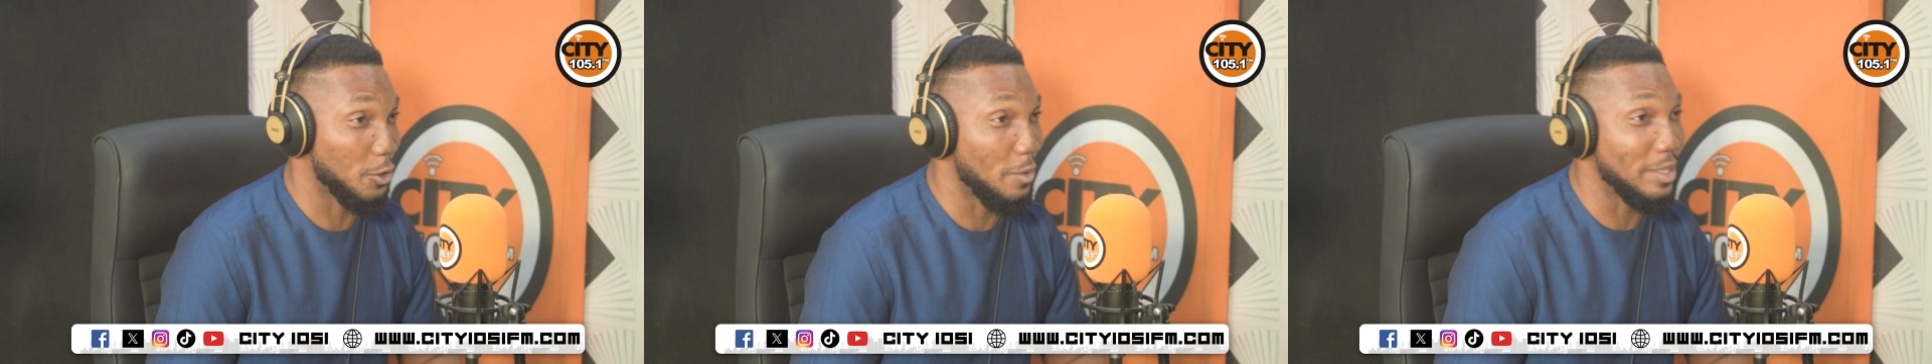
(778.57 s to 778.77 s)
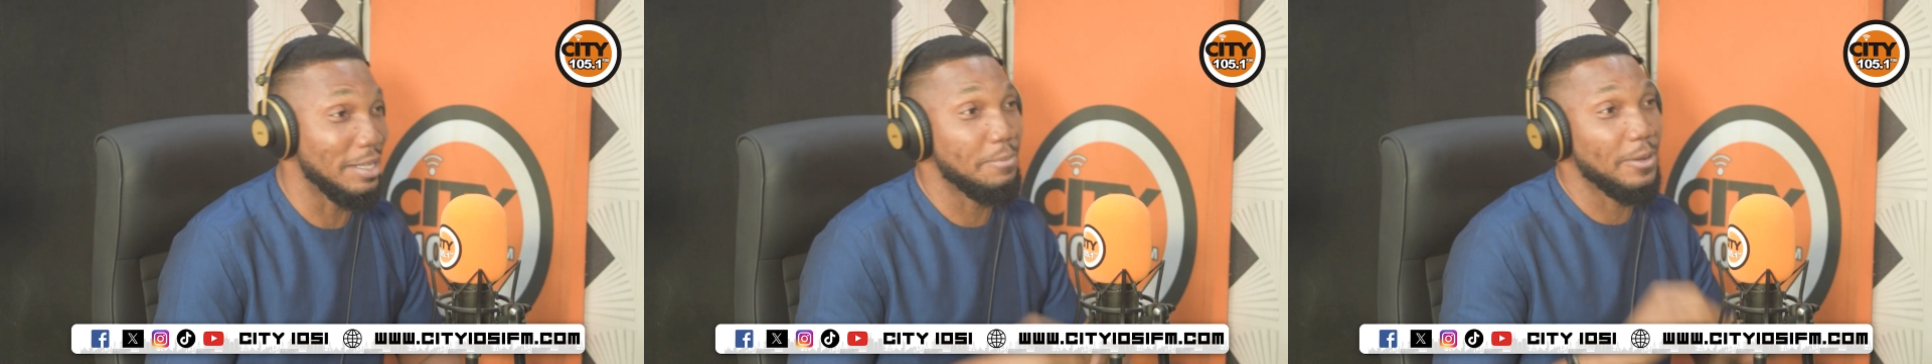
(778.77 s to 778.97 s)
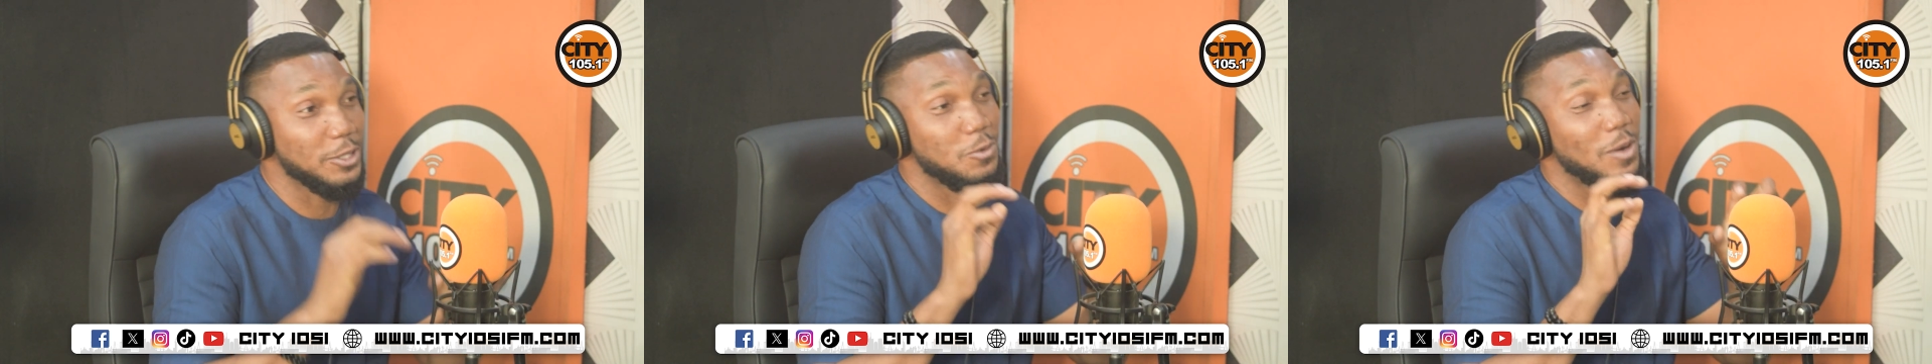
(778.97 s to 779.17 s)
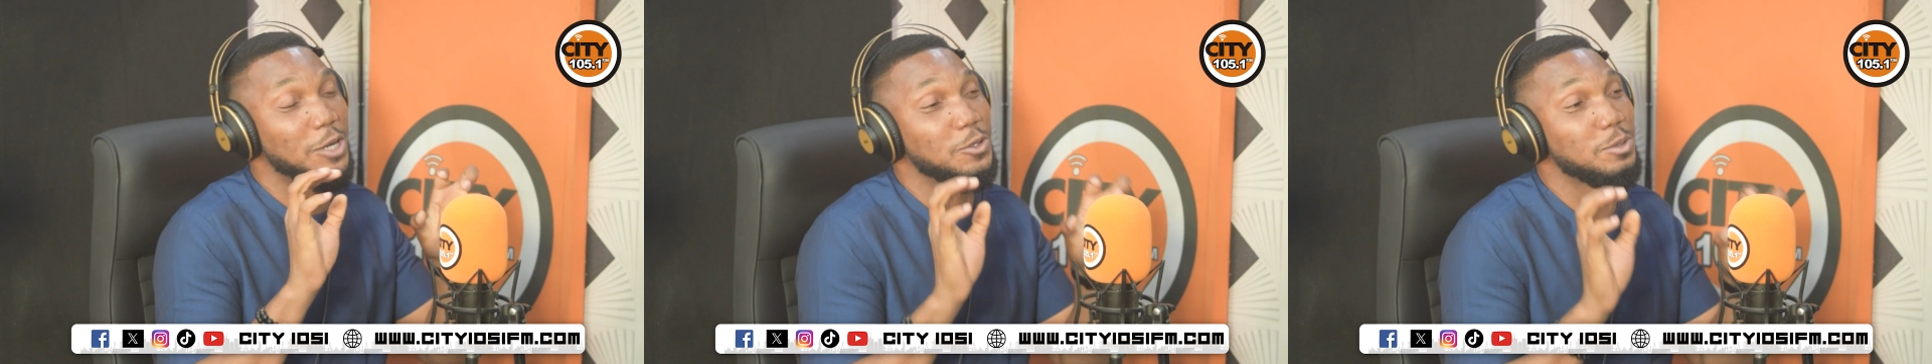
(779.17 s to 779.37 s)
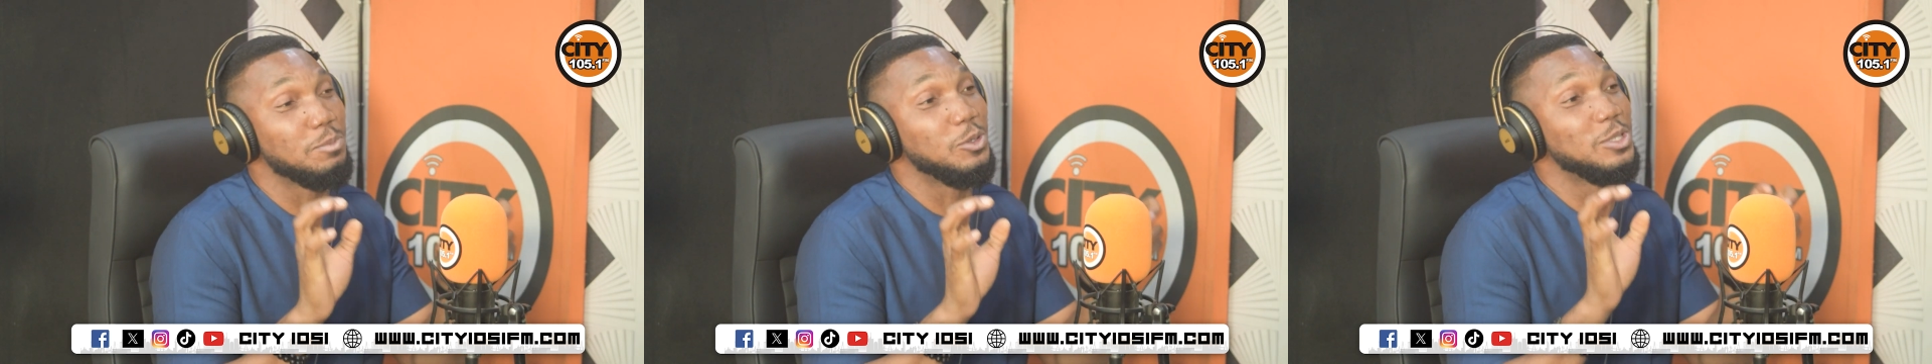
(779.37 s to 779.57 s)
So he's the person who
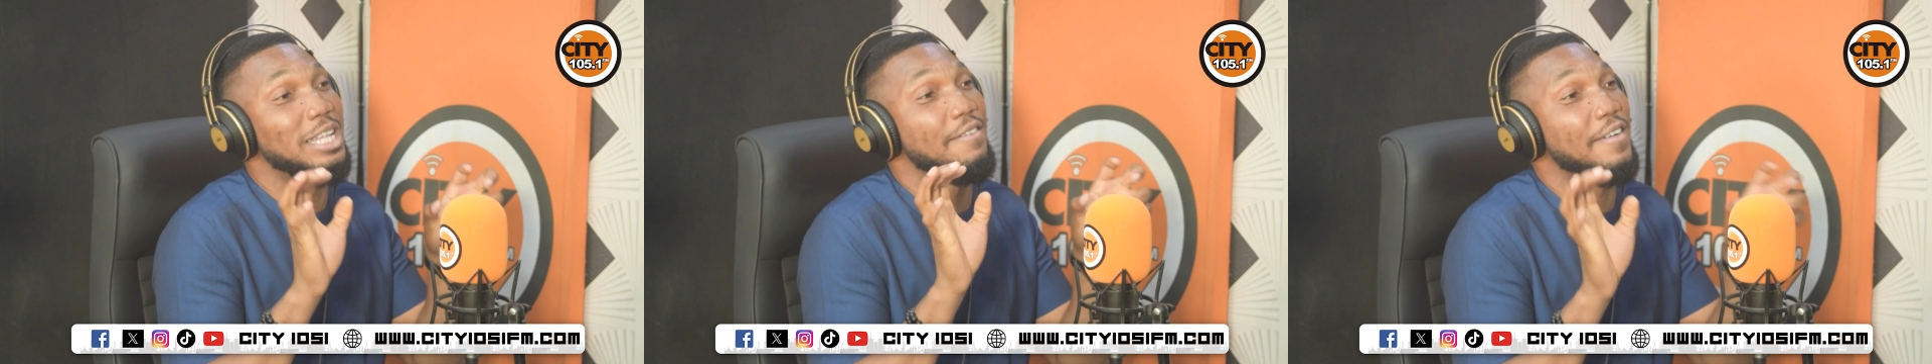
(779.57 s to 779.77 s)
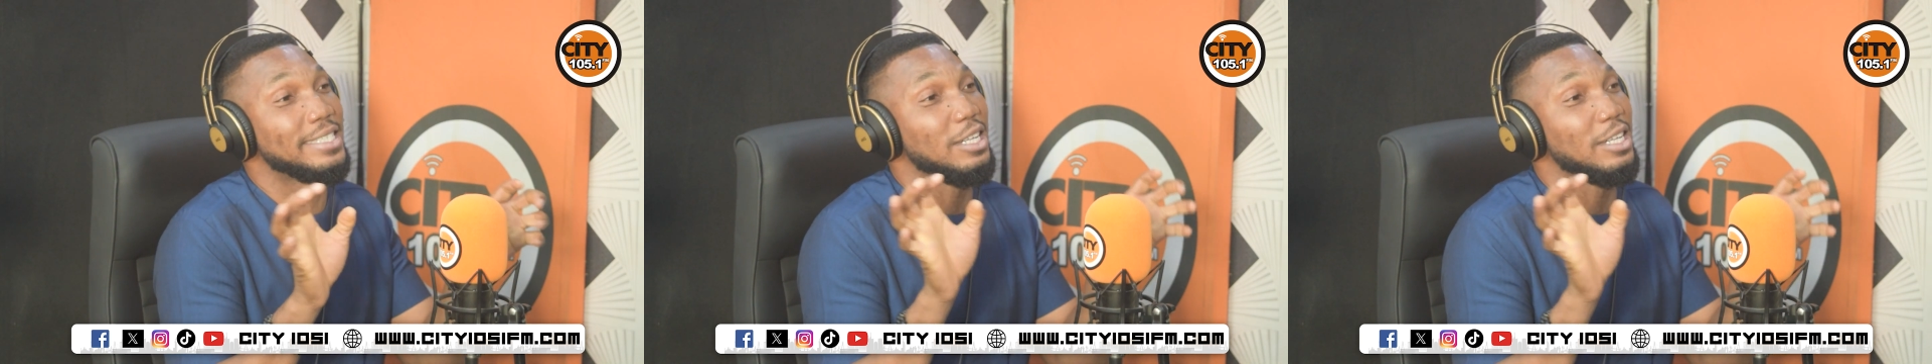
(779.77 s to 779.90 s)
handles music director